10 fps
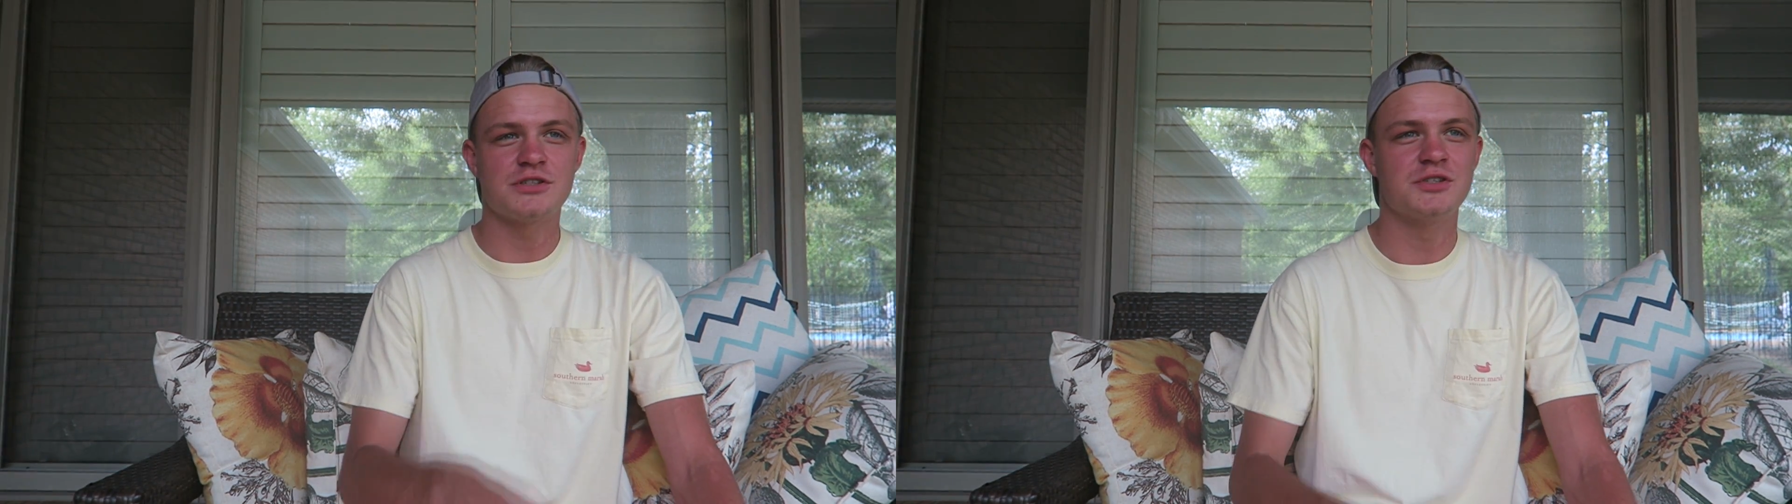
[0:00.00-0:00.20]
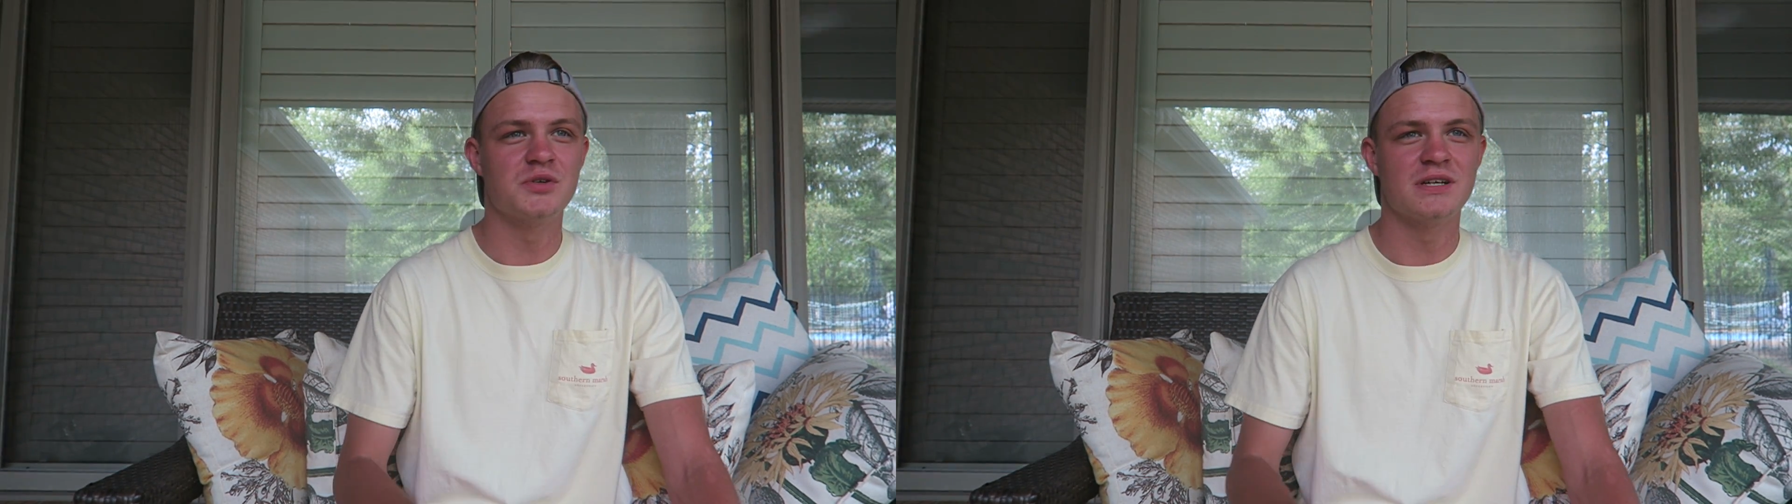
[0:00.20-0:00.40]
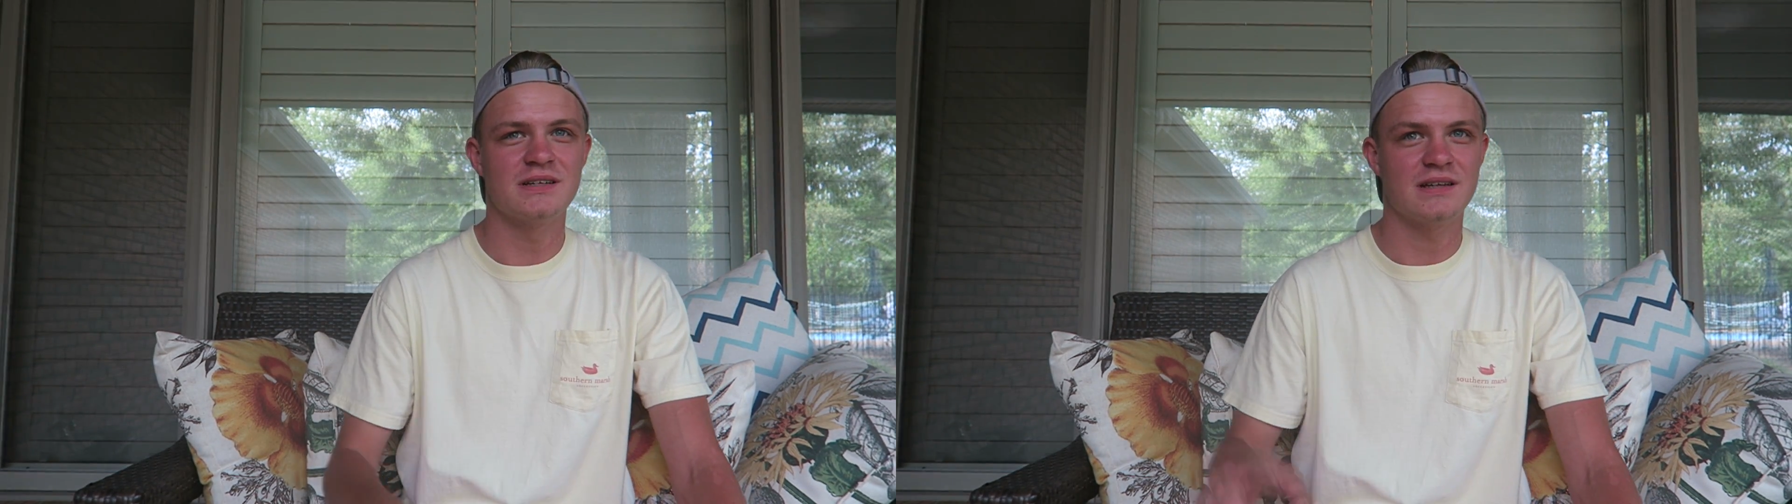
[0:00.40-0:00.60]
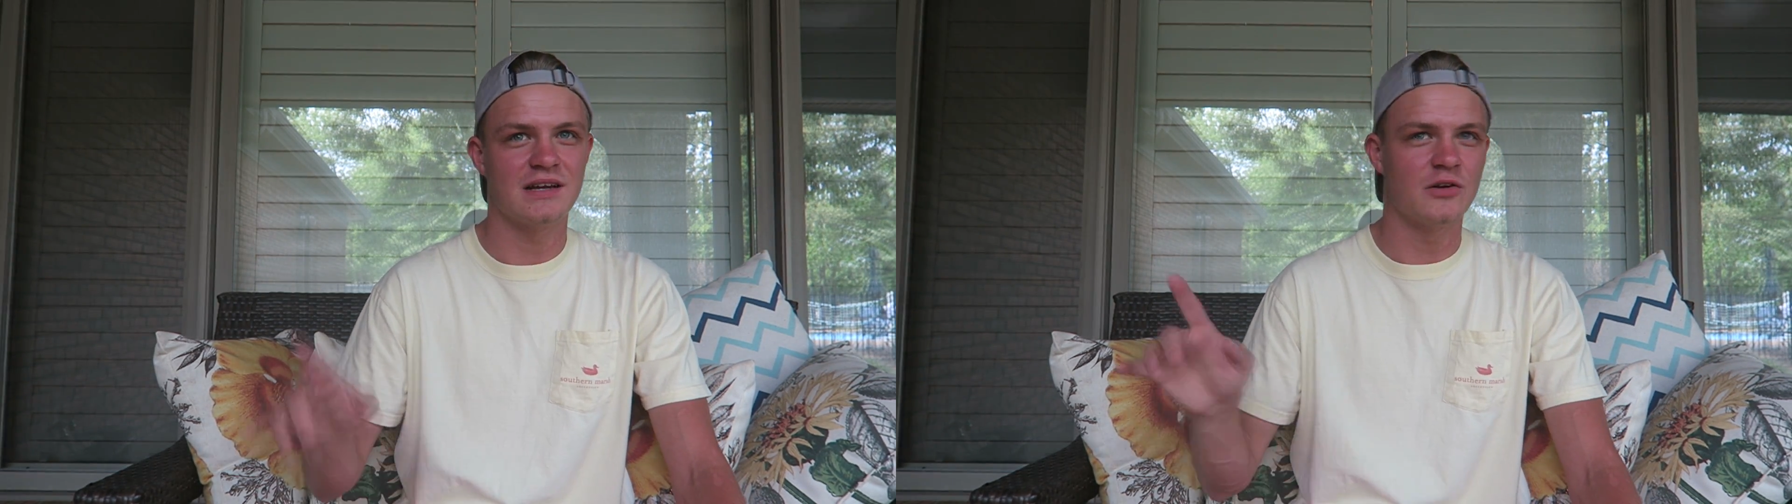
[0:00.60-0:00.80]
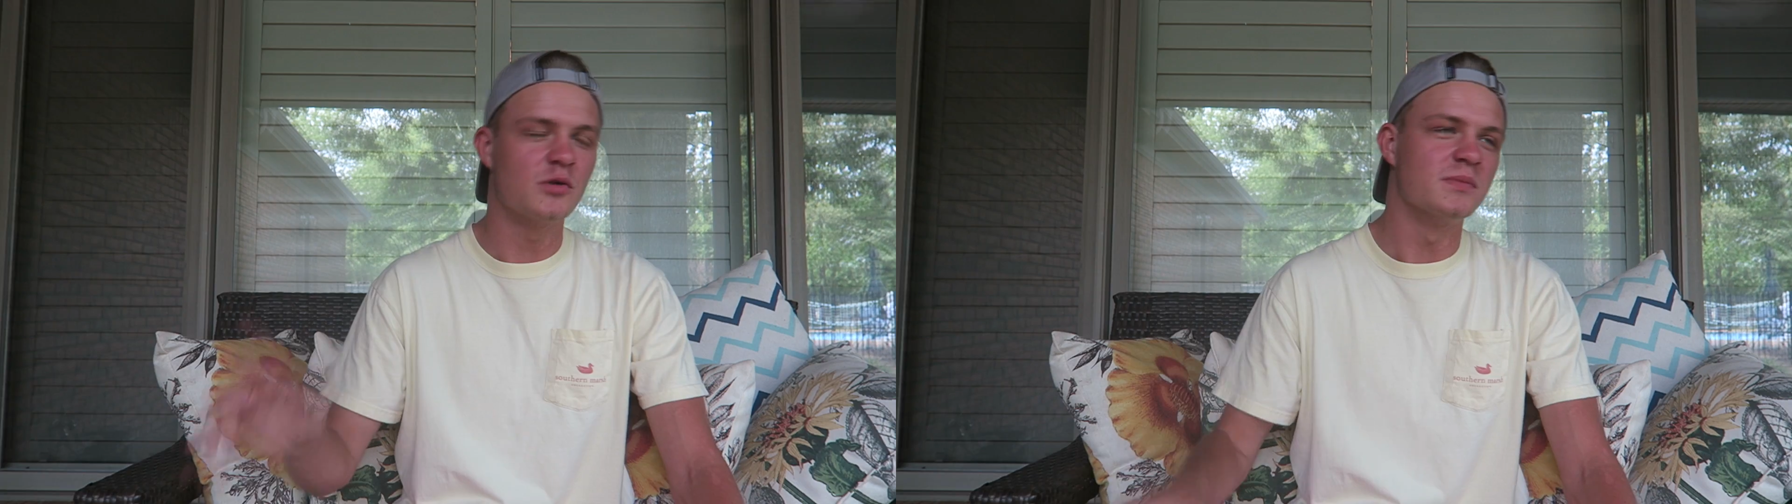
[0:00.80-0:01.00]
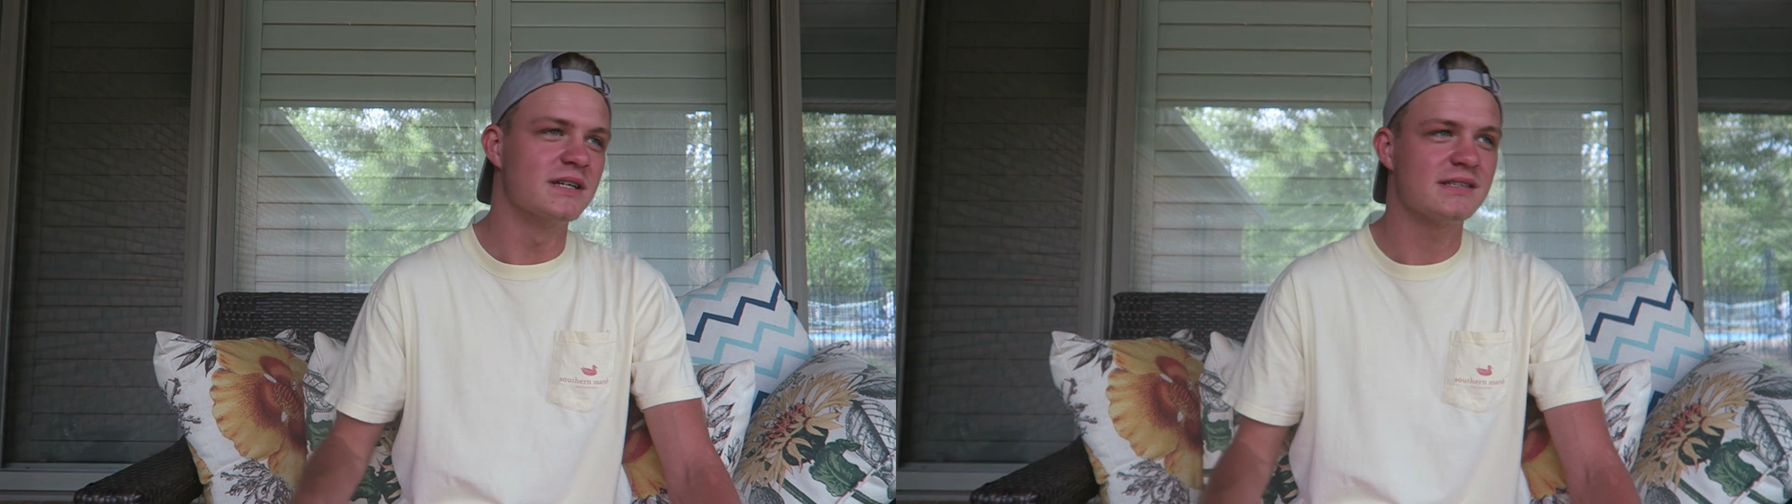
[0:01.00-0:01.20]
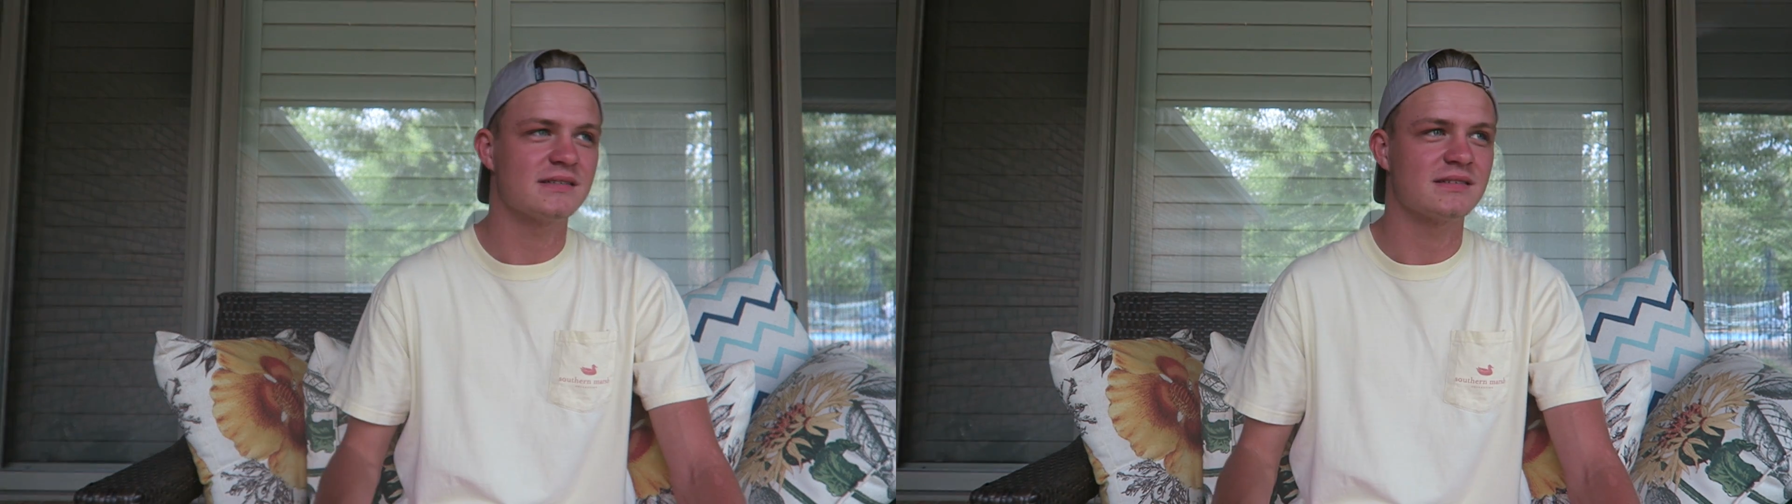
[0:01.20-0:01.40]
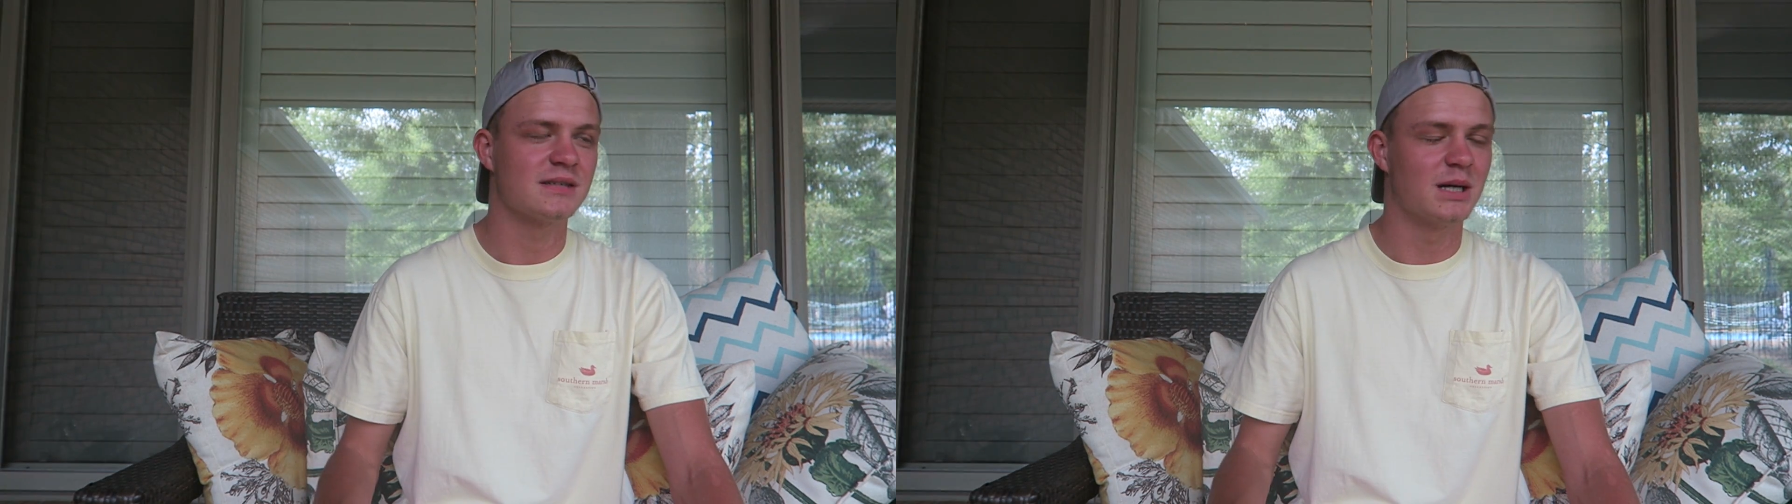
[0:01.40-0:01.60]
student at Ole Miss.